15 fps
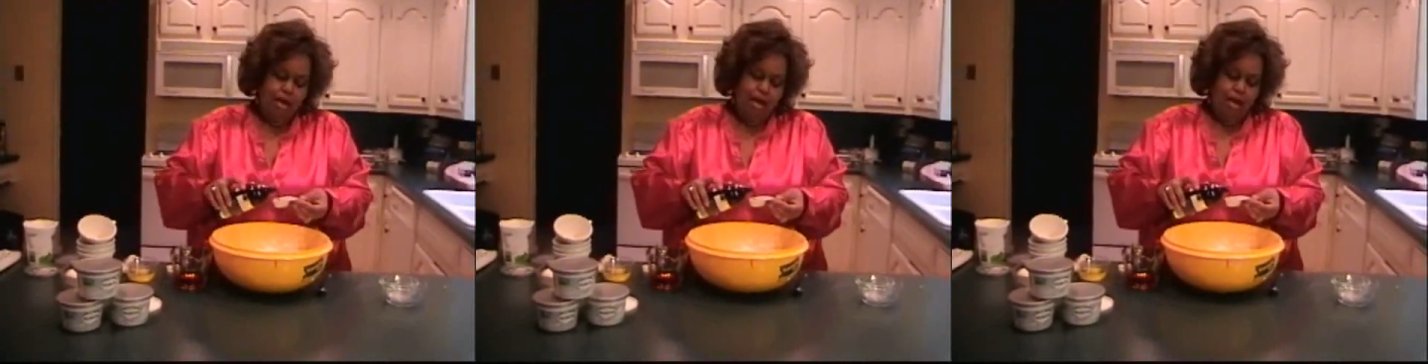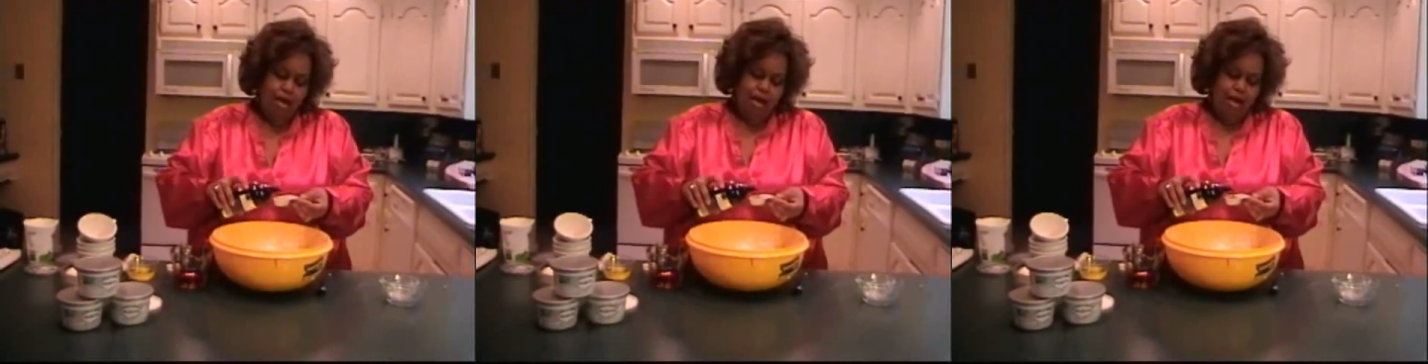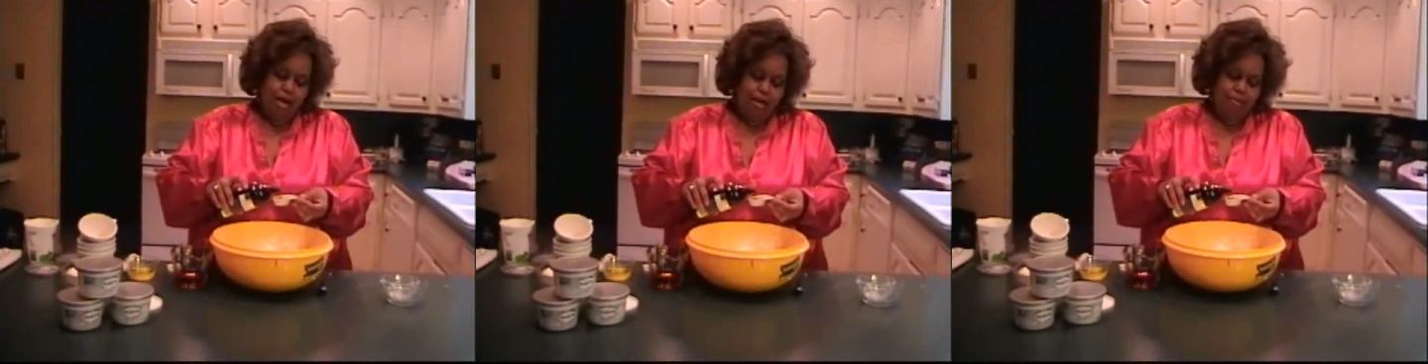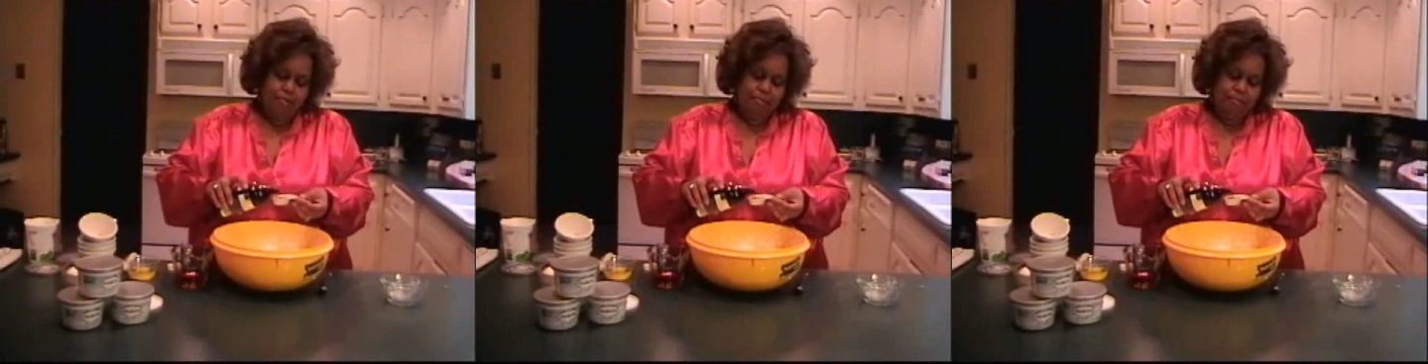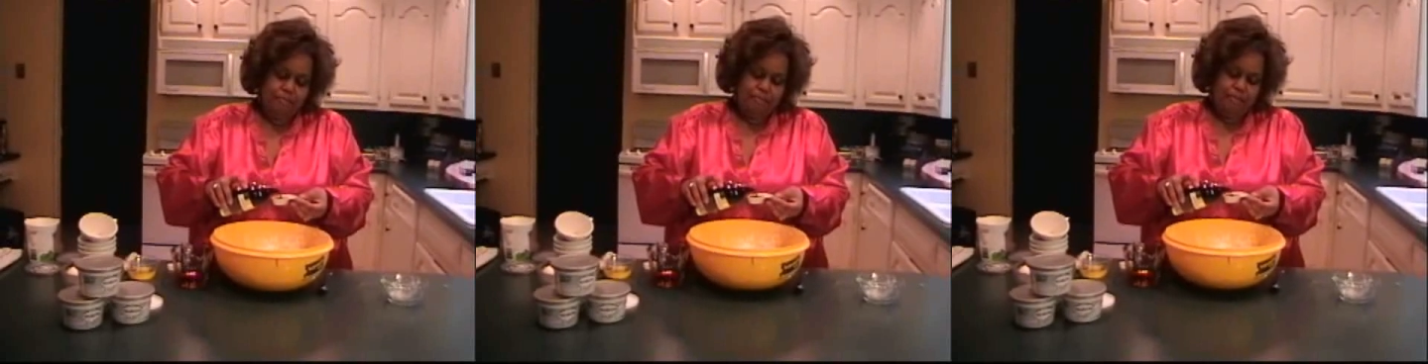
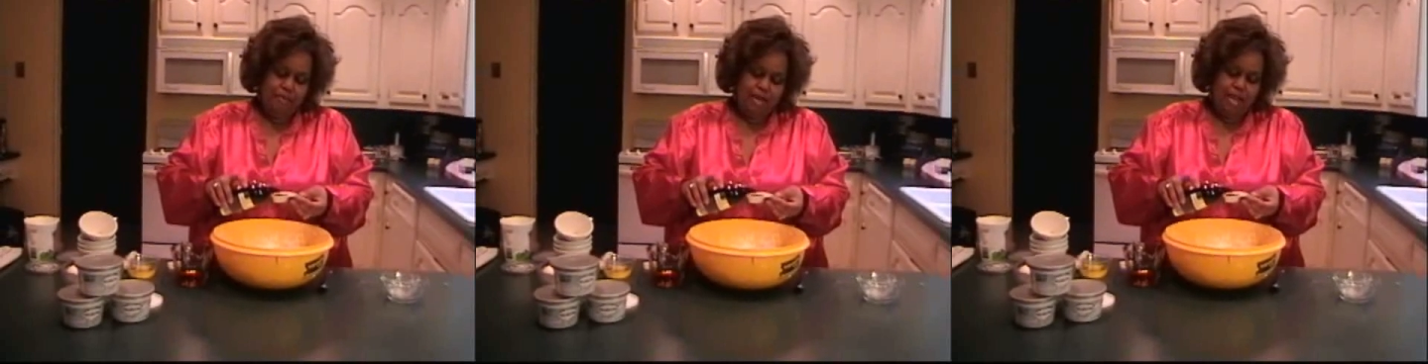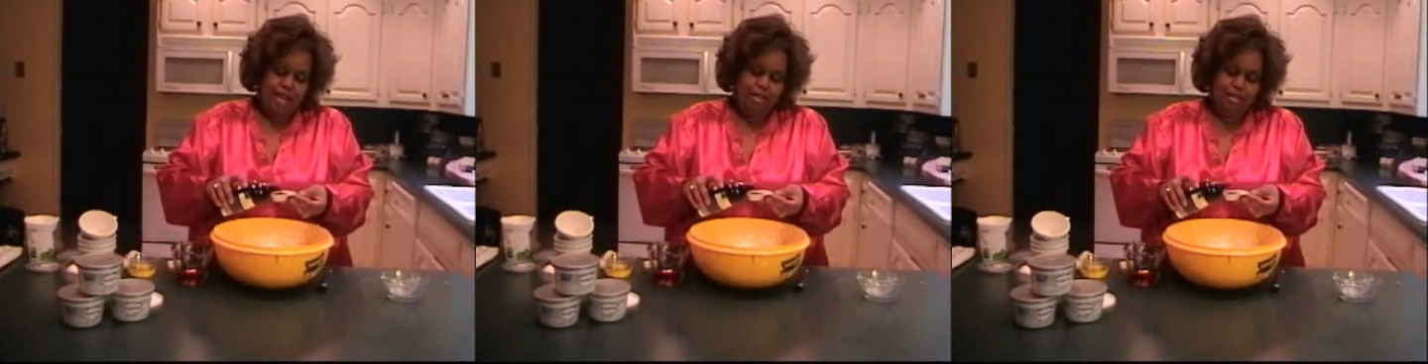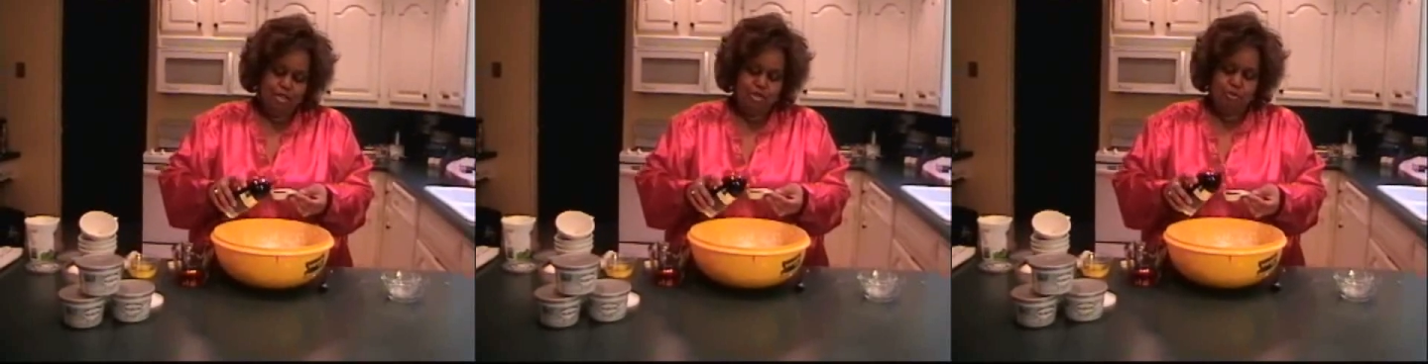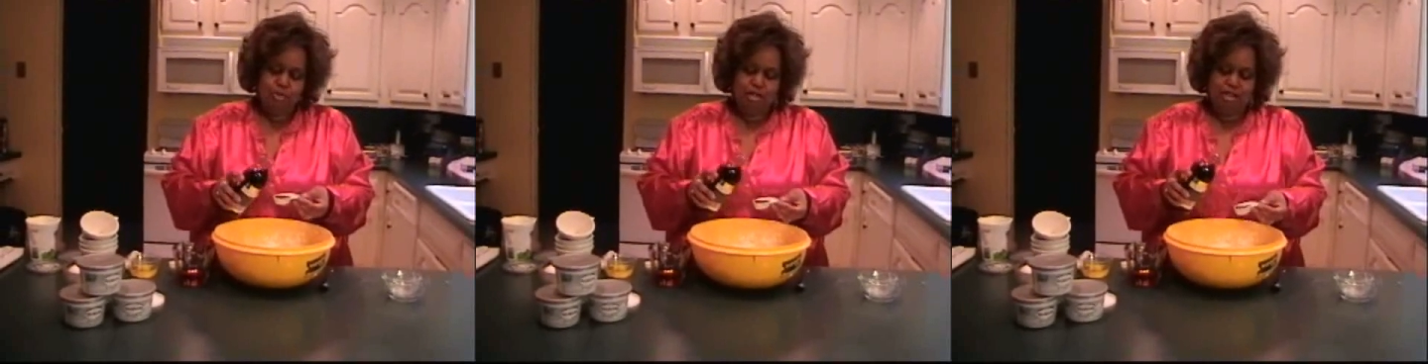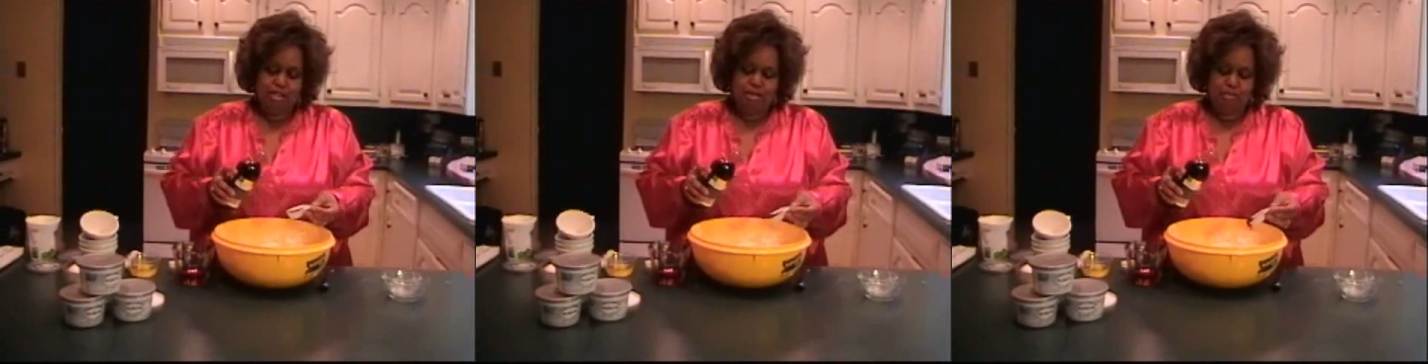I used to
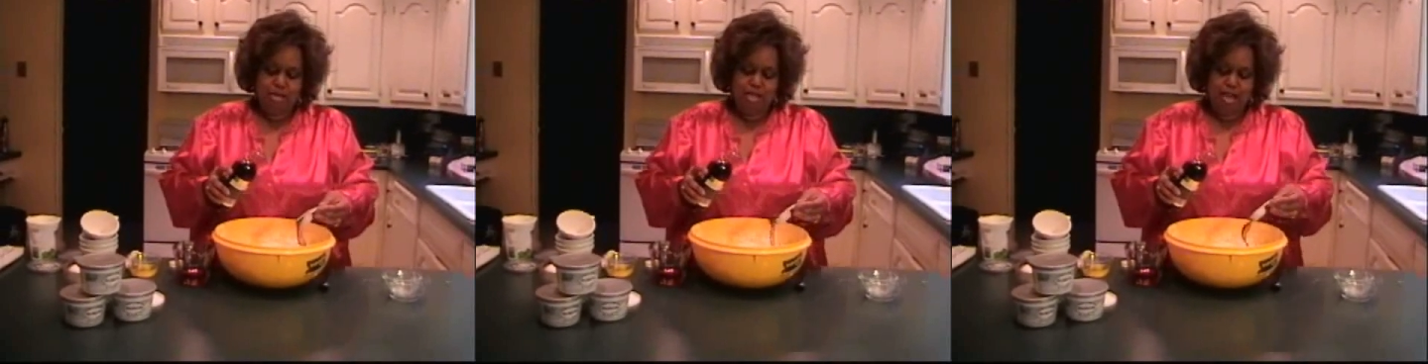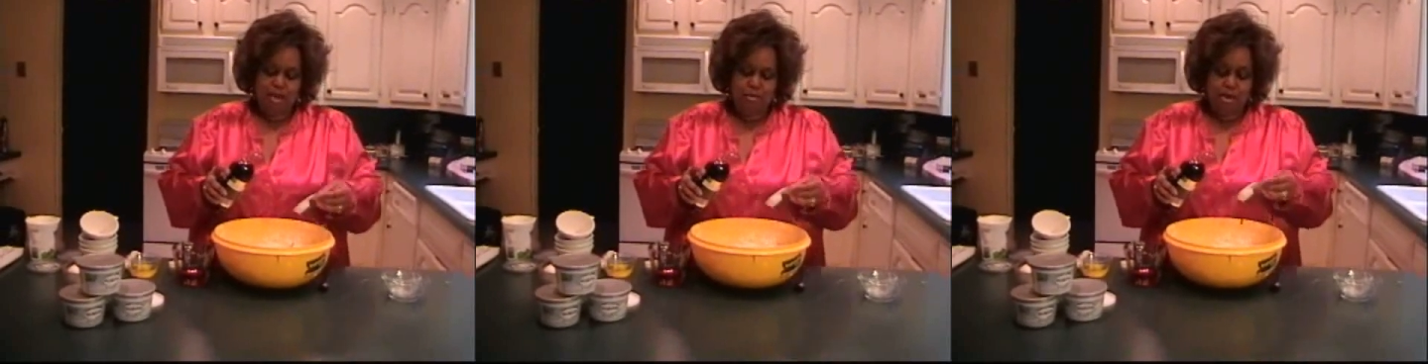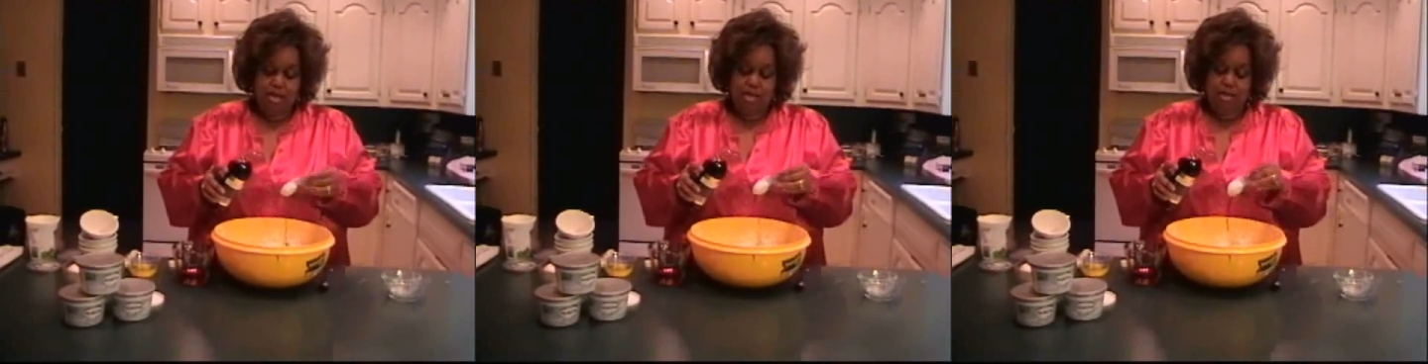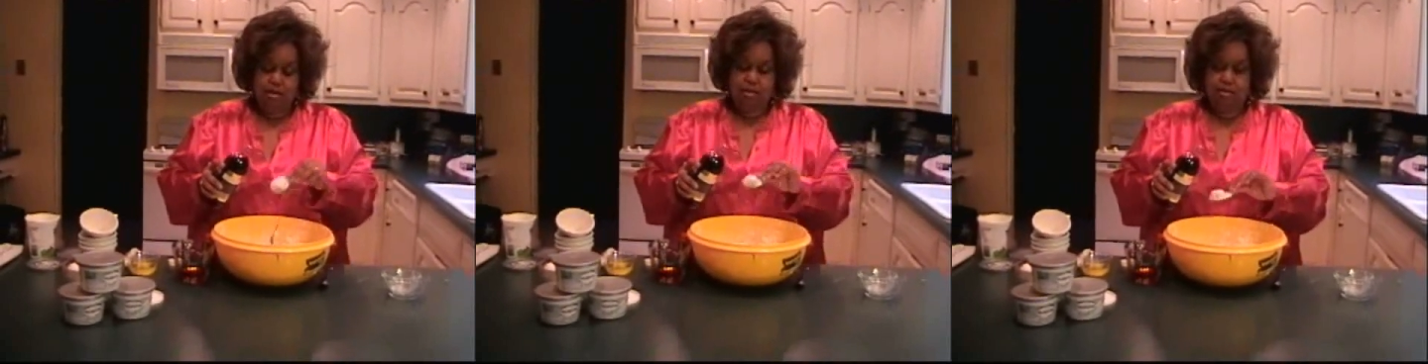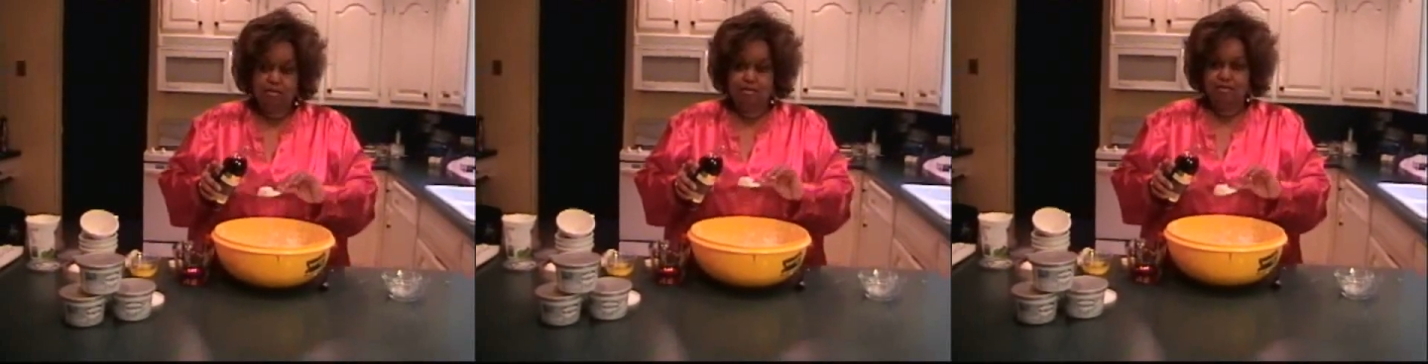put this behind my
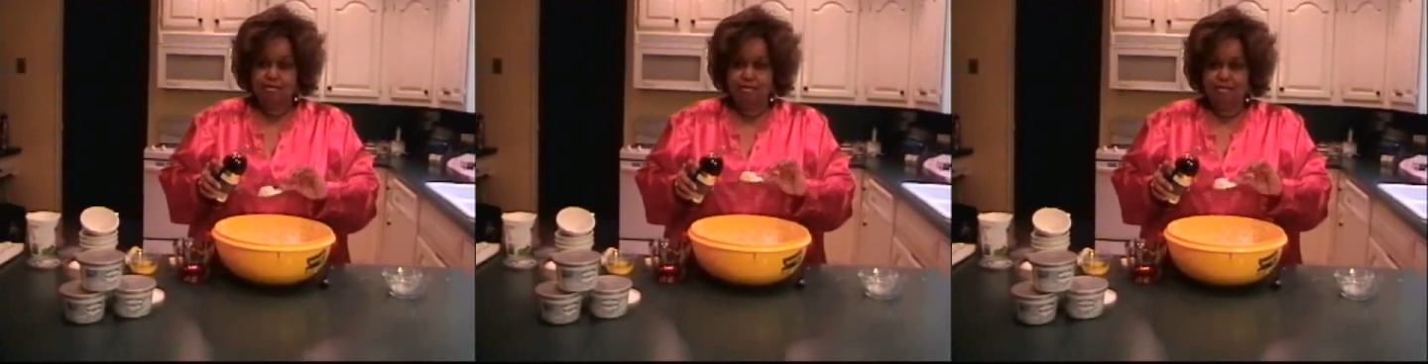ears,